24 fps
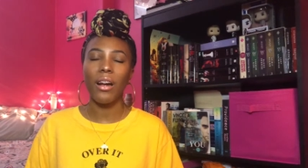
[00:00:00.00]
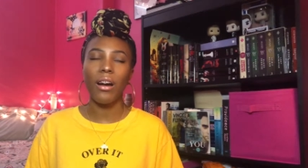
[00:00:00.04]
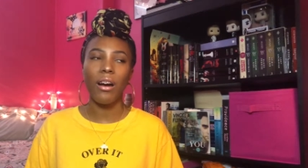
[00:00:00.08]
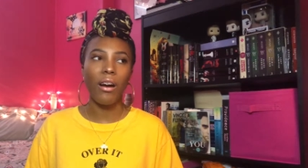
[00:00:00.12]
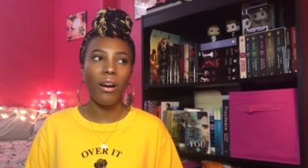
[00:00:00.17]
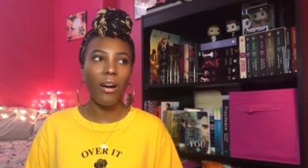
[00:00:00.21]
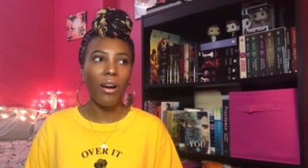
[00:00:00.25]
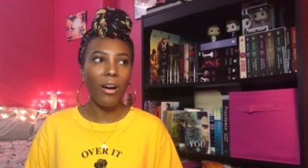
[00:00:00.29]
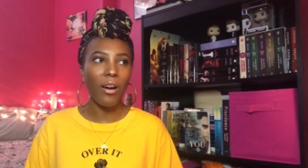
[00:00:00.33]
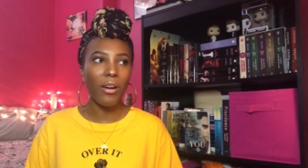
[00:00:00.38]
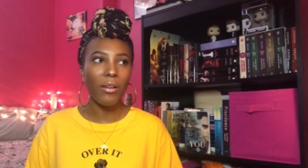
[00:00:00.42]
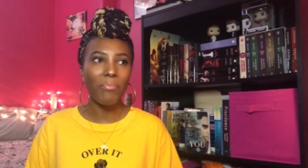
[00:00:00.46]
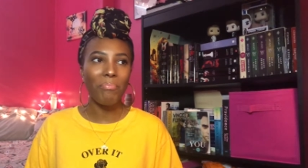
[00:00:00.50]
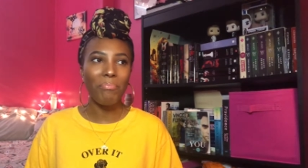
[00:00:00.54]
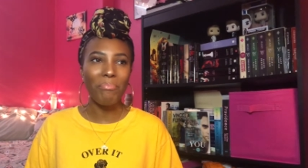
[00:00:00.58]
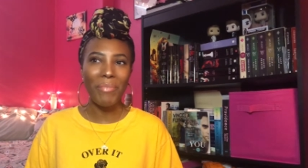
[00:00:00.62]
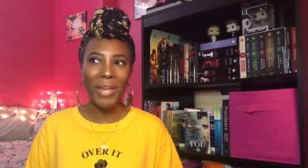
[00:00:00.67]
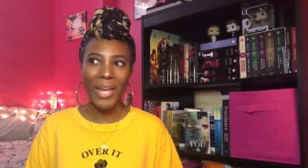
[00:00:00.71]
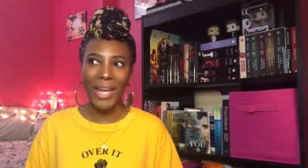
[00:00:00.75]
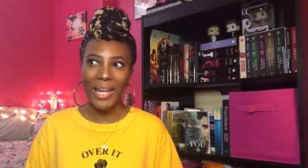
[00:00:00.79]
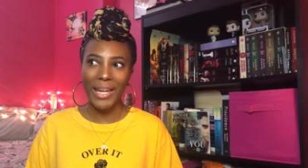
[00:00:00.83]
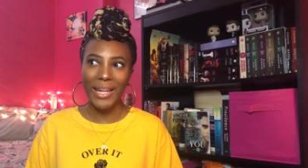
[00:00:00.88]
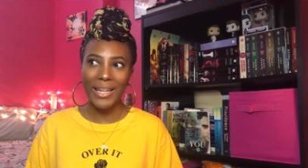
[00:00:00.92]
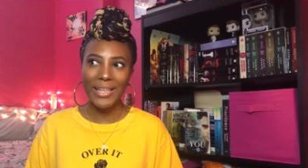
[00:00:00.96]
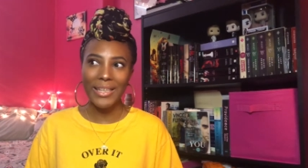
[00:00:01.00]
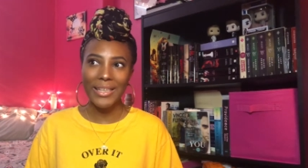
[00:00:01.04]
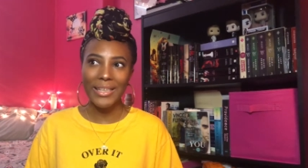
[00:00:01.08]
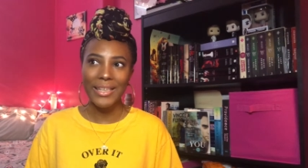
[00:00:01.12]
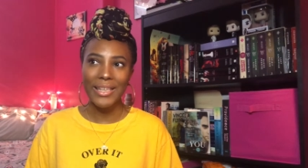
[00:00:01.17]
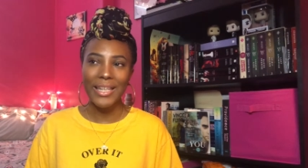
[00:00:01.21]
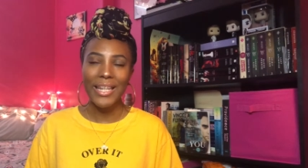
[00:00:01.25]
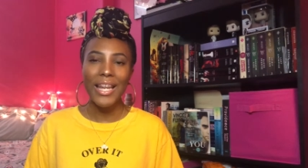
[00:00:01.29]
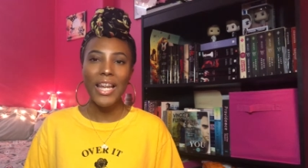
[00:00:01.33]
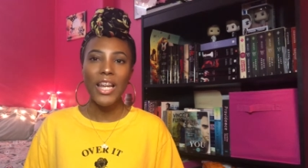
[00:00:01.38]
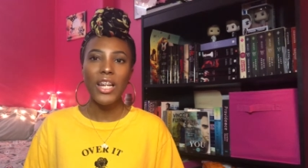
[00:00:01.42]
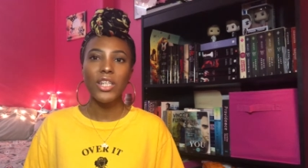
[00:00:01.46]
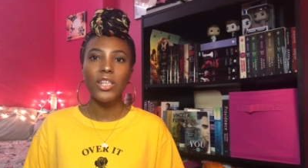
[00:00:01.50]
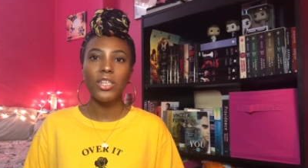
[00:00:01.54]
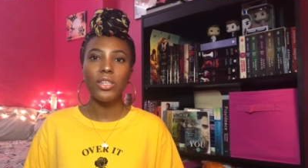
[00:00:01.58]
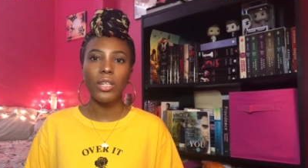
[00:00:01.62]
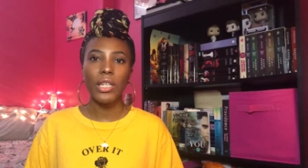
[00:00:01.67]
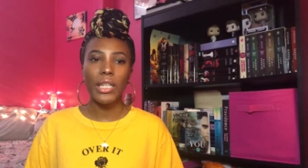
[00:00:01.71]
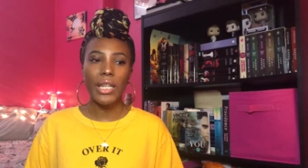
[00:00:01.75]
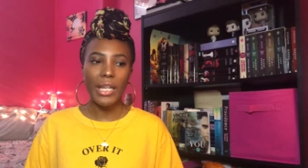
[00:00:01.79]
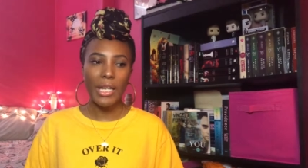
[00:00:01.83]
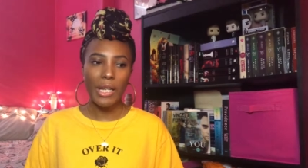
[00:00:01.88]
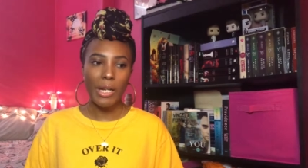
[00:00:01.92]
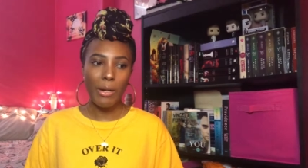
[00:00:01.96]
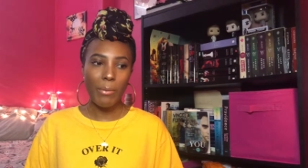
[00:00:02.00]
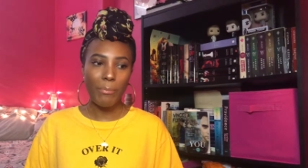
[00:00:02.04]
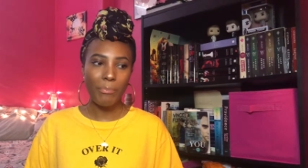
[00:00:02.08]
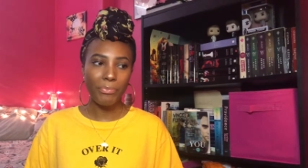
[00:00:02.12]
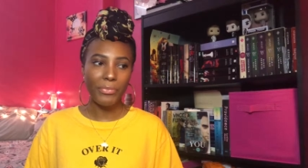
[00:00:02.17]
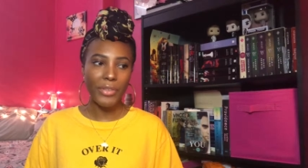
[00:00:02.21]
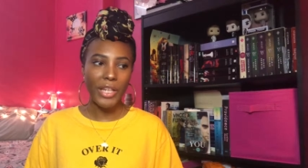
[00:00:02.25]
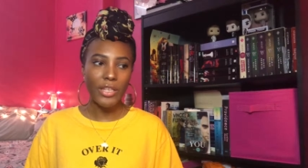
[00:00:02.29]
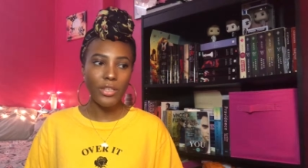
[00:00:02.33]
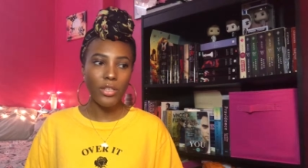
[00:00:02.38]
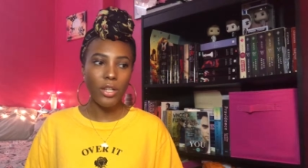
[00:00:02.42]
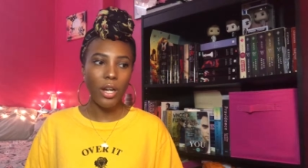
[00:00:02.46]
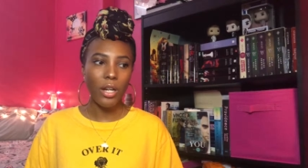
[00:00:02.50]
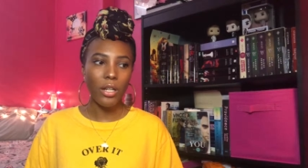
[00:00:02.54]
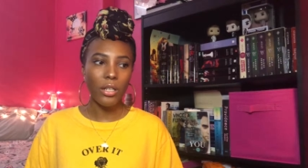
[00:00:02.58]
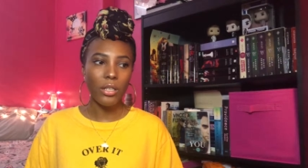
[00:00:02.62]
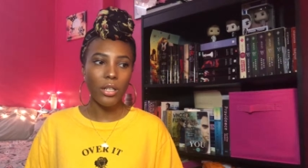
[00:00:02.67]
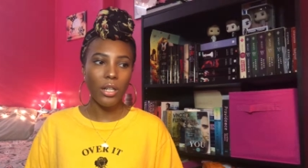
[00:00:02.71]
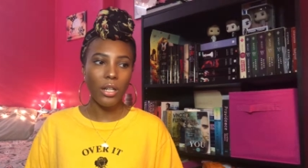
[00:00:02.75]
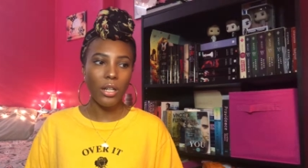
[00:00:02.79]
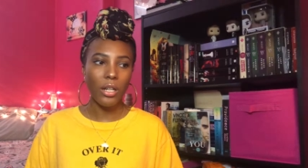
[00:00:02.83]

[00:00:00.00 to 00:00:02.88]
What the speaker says: oh man. So yeah, they talk.